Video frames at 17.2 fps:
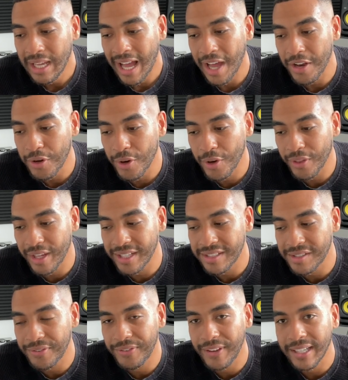I know that
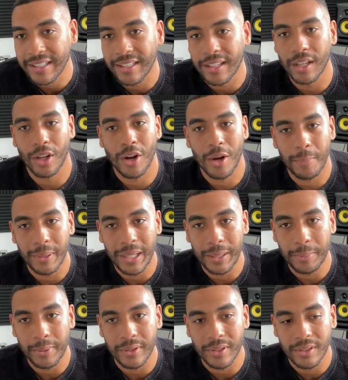it's affected a lot of
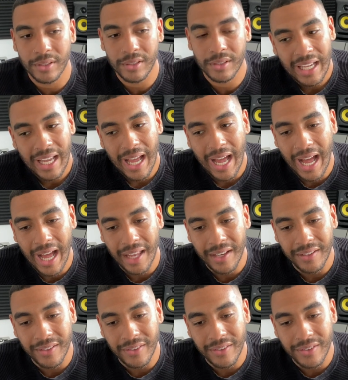people,
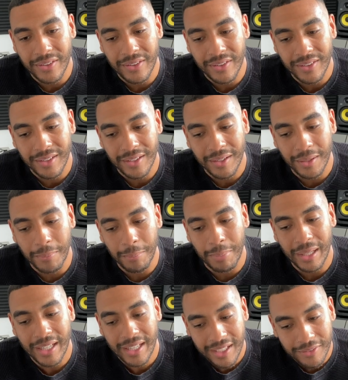and
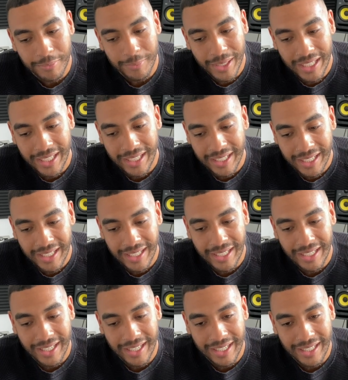believe me,
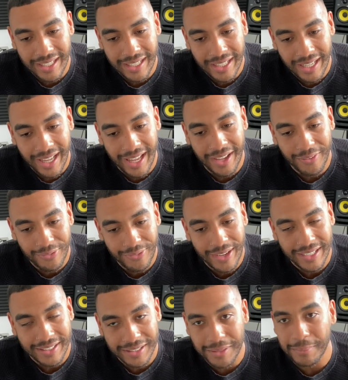it
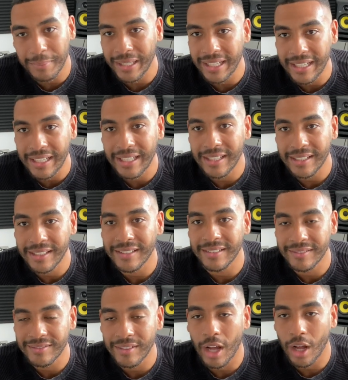affected me
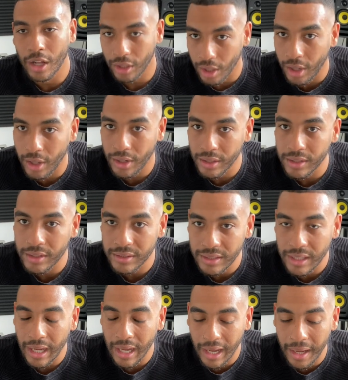a lot.
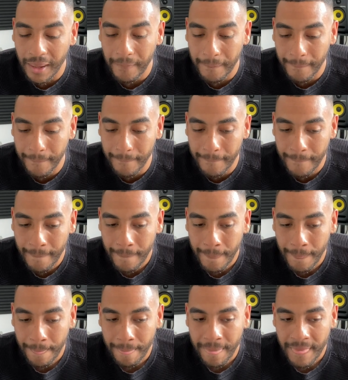Um,
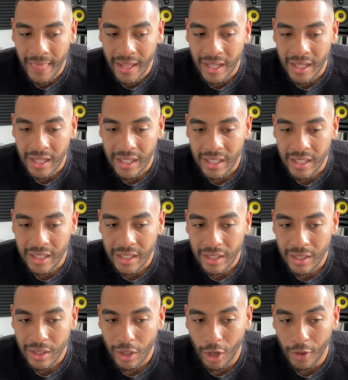
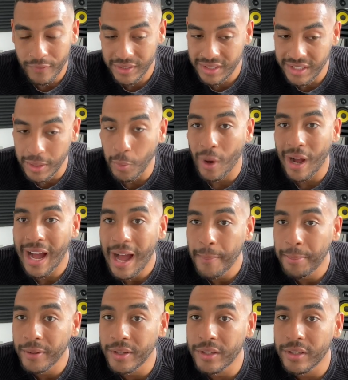Obviously what
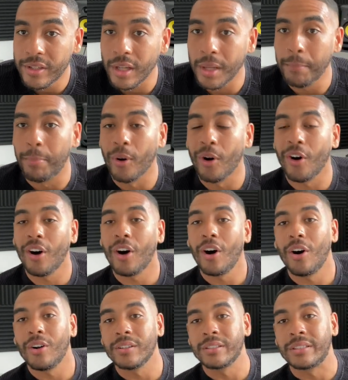happened, but
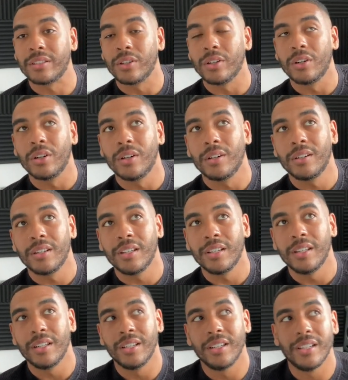
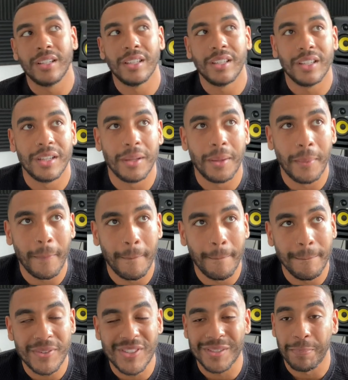also
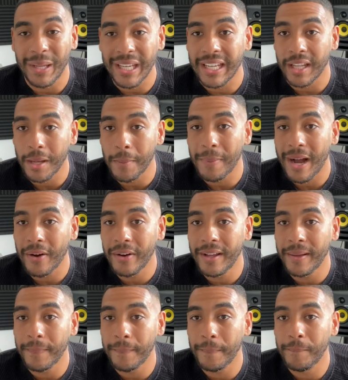speaking about
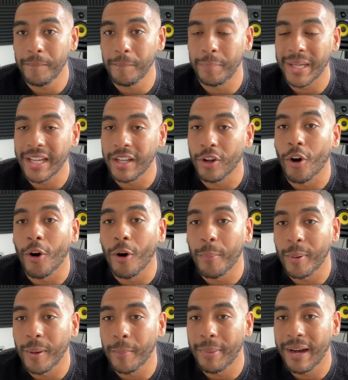it, being
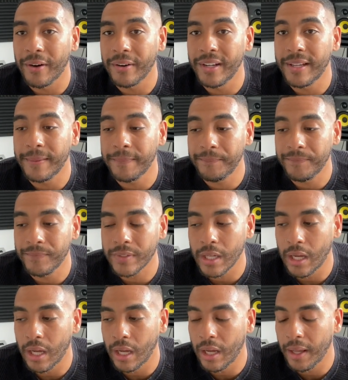open about it,
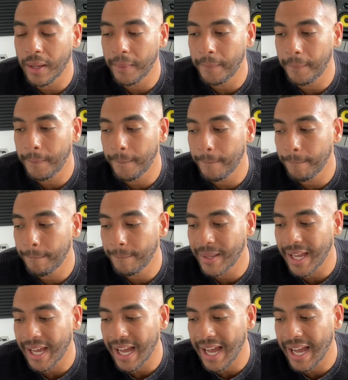
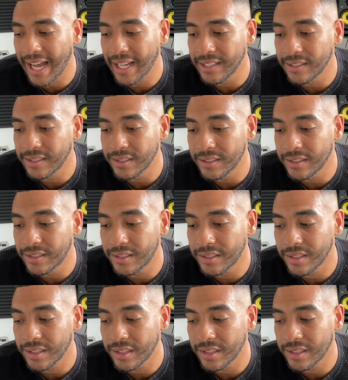um, and